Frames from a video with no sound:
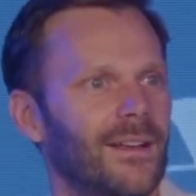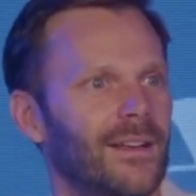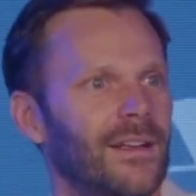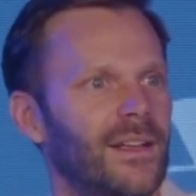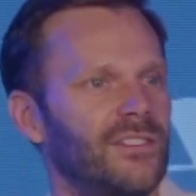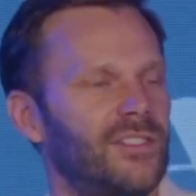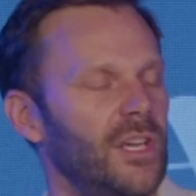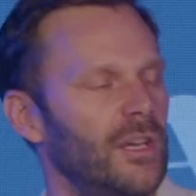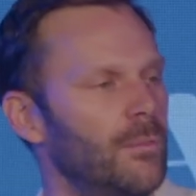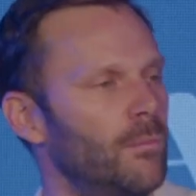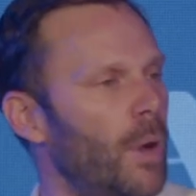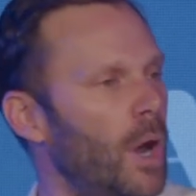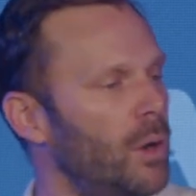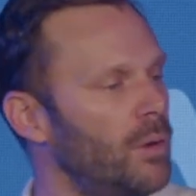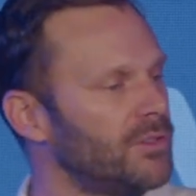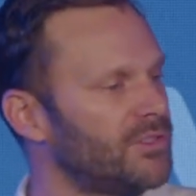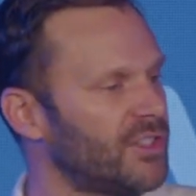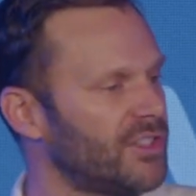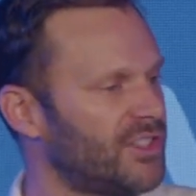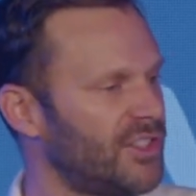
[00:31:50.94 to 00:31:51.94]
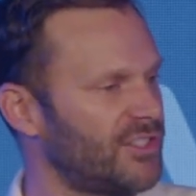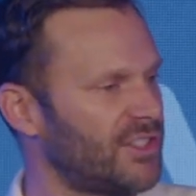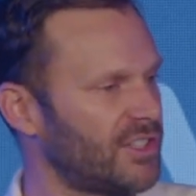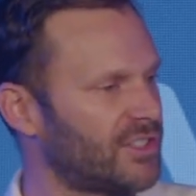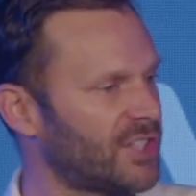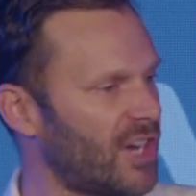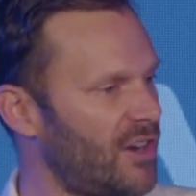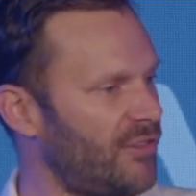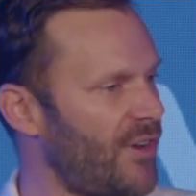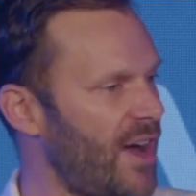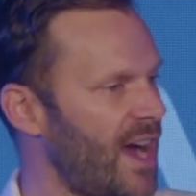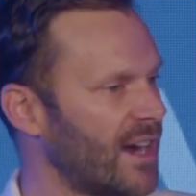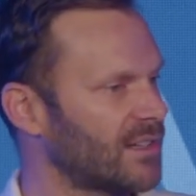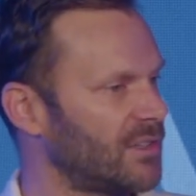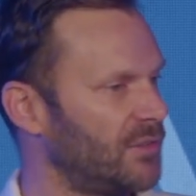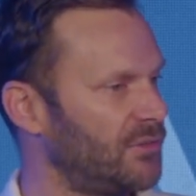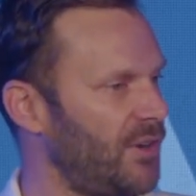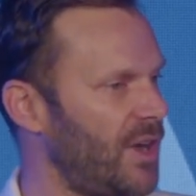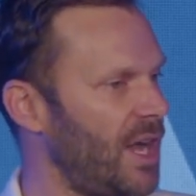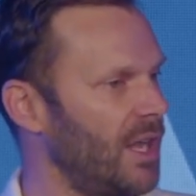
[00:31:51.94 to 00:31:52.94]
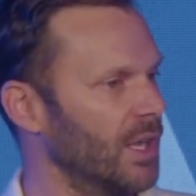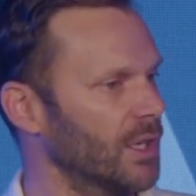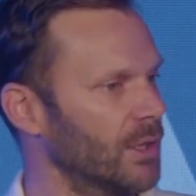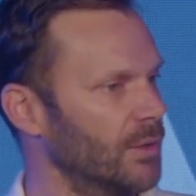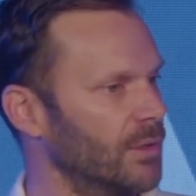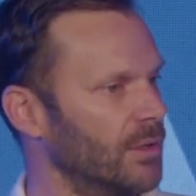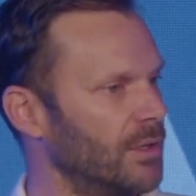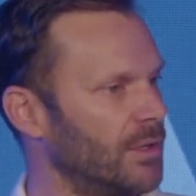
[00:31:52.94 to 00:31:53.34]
See, Moses is a tough act to follow.